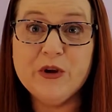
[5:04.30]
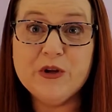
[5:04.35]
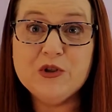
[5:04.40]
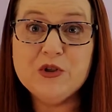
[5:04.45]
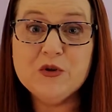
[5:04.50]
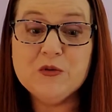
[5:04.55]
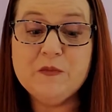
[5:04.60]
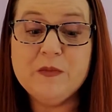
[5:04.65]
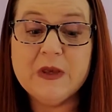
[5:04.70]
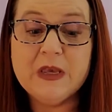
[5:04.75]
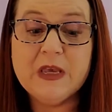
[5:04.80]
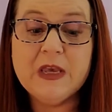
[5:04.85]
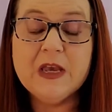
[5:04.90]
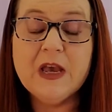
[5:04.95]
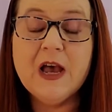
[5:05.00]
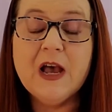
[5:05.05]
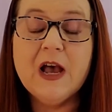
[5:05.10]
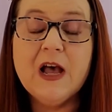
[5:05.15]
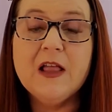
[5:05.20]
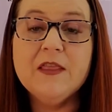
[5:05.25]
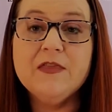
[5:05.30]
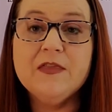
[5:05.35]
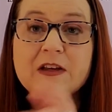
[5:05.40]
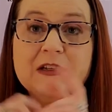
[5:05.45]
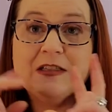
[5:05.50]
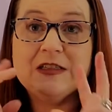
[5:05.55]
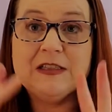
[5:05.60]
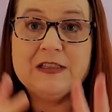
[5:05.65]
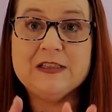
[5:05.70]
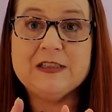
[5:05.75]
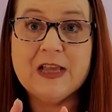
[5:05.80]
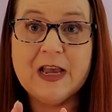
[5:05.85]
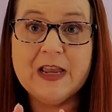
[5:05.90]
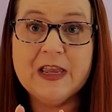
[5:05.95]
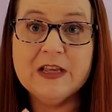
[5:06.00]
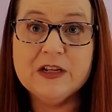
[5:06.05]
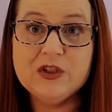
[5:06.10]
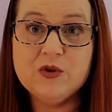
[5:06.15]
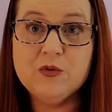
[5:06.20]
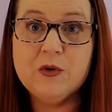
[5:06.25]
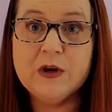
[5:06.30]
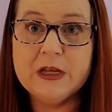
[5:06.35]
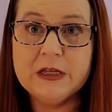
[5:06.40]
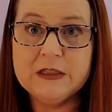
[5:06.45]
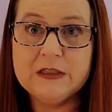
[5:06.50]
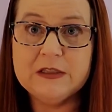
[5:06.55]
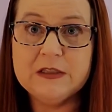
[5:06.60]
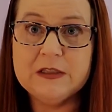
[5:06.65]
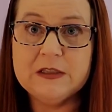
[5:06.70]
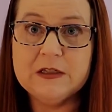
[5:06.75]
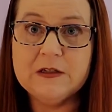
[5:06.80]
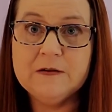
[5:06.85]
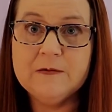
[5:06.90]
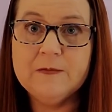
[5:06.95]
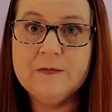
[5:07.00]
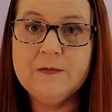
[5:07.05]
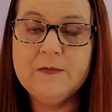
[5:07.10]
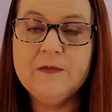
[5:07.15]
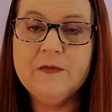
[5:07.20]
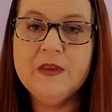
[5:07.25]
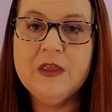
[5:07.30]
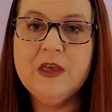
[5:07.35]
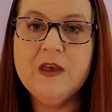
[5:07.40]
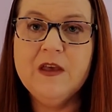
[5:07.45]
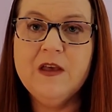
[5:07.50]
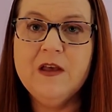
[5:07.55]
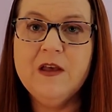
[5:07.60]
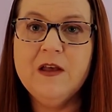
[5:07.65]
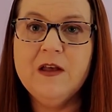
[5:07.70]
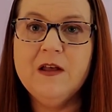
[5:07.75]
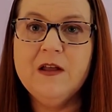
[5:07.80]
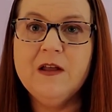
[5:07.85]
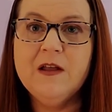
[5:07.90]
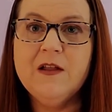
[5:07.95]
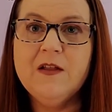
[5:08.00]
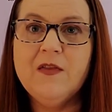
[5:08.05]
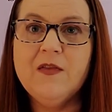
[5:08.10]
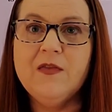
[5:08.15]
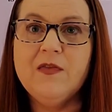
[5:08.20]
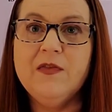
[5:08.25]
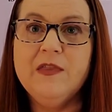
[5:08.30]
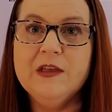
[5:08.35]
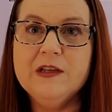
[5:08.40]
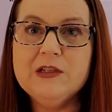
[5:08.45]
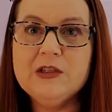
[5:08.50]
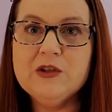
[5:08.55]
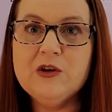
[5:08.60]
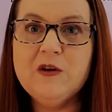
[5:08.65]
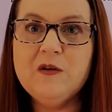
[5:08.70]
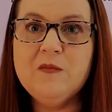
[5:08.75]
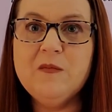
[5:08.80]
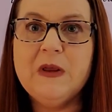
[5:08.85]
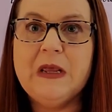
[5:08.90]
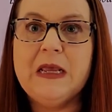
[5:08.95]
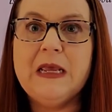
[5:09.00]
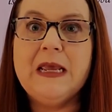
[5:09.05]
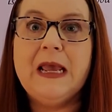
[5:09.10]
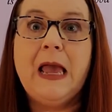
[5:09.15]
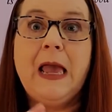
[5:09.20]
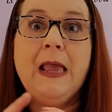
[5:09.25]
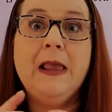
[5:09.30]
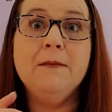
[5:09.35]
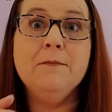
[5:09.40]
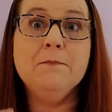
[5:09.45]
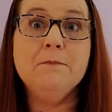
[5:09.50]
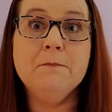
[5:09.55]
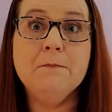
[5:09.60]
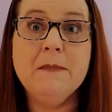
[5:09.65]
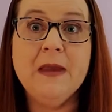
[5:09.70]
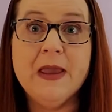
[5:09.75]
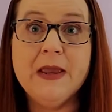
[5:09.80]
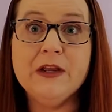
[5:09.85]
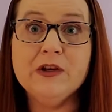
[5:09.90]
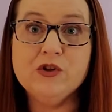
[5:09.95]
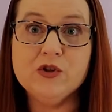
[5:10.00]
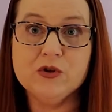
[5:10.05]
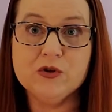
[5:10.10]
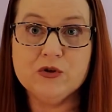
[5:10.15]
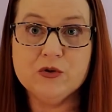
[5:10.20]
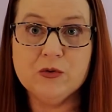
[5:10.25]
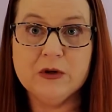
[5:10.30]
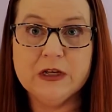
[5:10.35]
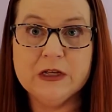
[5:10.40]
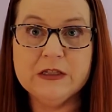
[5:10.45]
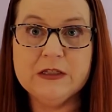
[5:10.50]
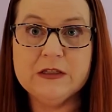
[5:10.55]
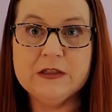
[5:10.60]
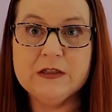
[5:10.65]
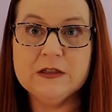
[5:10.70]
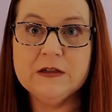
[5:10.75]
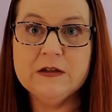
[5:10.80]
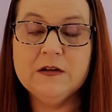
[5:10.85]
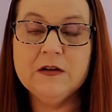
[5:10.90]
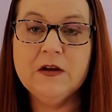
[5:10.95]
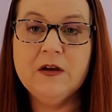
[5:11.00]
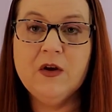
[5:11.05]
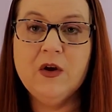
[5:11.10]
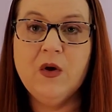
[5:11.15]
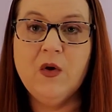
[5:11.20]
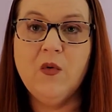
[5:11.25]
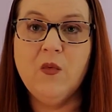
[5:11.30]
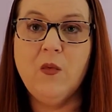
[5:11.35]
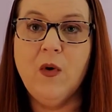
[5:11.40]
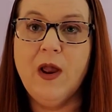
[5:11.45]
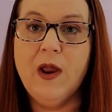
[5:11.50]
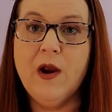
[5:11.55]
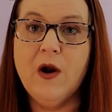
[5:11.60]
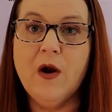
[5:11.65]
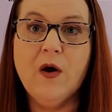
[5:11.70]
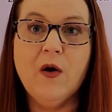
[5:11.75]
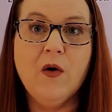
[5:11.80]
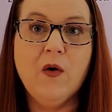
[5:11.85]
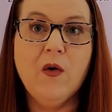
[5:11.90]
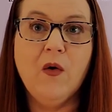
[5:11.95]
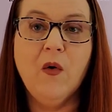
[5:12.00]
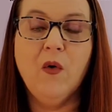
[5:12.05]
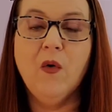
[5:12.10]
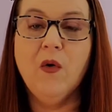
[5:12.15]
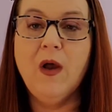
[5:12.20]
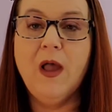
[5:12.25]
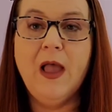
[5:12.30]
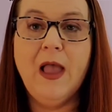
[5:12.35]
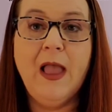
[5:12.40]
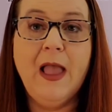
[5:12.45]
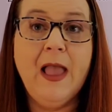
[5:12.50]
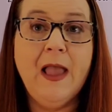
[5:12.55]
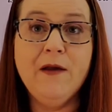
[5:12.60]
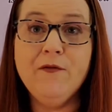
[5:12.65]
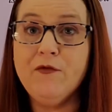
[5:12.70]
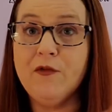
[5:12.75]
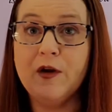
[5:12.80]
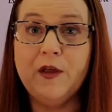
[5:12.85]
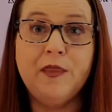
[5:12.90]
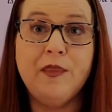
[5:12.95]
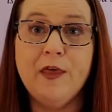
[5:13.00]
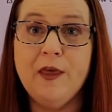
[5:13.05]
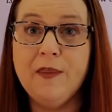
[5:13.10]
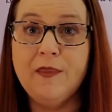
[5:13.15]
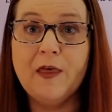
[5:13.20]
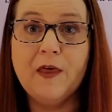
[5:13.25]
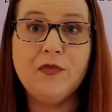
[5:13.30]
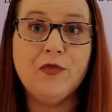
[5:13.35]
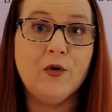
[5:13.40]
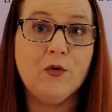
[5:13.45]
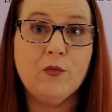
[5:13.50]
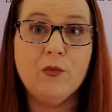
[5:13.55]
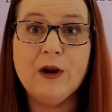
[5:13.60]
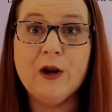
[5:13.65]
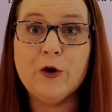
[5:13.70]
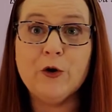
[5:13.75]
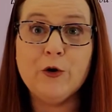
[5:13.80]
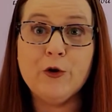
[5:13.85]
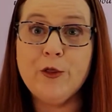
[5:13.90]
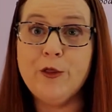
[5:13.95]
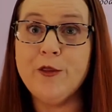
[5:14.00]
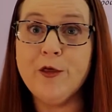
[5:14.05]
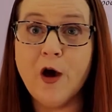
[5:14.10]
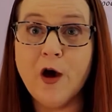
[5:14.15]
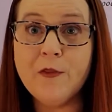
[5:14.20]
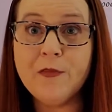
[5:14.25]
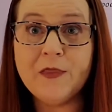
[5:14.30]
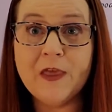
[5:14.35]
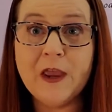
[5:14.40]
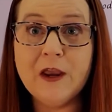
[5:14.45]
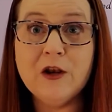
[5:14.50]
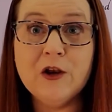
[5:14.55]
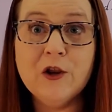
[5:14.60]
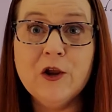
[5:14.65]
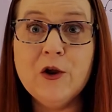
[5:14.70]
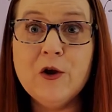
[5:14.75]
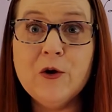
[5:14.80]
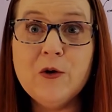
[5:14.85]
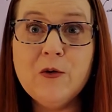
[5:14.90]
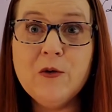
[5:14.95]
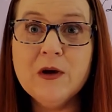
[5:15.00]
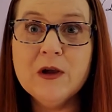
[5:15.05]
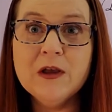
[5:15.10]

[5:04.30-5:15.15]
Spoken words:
to be the second twist. This could be a major twist where everything that the reader thought they knew,